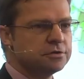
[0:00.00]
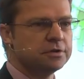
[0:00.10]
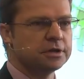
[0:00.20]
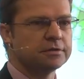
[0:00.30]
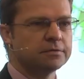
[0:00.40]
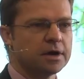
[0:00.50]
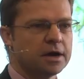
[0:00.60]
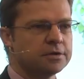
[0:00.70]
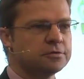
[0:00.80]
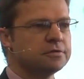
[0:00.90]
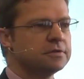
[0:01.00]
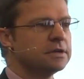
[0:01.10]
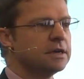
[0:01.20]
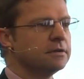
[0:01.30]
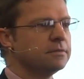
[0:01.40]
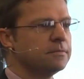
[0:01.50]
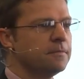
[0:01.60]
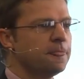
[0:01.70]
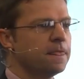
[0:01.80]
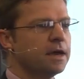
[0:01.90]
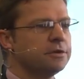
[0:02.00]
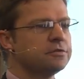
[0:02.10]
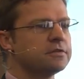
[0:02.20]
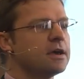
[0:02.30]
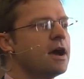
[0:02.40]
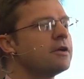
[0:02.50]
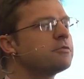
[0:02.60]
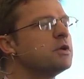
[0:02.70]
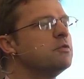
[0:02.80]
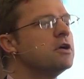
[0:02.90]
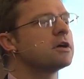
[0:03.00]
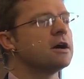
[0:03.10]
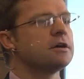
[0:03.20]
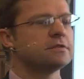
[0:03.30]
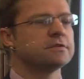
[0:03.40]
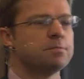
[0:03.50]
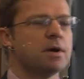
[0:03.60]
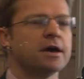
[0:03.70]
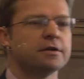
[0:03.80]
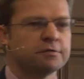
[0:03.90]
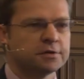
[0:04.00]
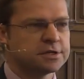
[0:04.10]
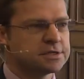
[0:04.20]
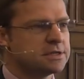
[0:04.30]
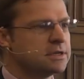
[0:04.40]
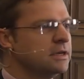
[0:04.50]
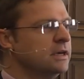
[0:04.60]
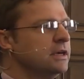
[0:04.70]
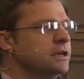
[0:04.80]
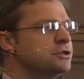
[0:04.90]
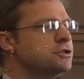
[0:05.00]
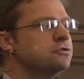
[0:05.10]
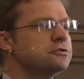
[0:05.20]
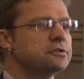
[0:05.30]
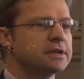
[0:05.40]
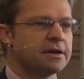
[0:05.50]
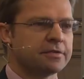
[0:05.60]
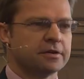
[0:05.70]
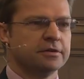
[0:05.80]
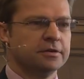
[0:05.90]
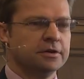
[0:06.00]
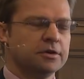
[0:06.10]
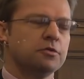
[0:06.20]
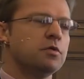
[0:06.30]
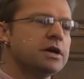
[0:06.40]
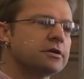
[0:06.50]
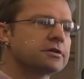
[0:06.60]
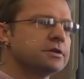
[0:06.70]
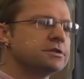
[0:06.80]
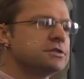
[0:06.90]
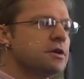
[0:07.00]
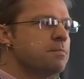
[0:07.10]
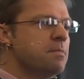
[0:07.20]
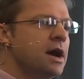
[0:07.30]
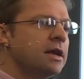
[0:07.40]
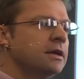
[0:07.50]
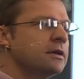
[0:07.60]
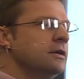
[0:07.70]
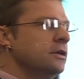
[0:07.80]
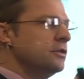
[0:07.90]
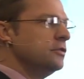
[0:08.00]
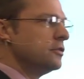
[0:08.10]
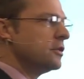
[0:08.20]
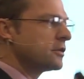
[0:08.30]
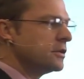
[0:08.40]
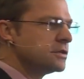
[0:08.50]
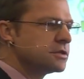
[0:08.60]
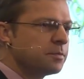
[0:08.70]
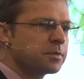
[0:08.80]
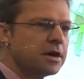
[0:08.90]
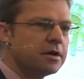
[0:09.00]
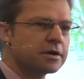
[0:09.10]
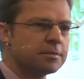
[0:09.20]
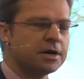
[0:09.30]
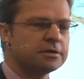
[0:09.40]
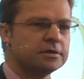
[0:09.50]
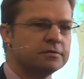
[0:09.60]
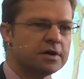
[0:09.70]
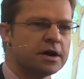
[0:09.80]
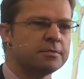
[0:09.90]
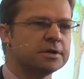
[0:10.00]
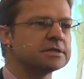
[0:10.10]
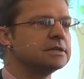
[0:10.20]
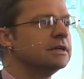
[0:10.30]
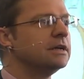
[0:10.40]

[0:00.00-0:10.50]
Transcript: Union, IUCN. And you say, how do we work out this biodiversity issue together? We're not going to stop mining. You're not going to stop caring about the environment.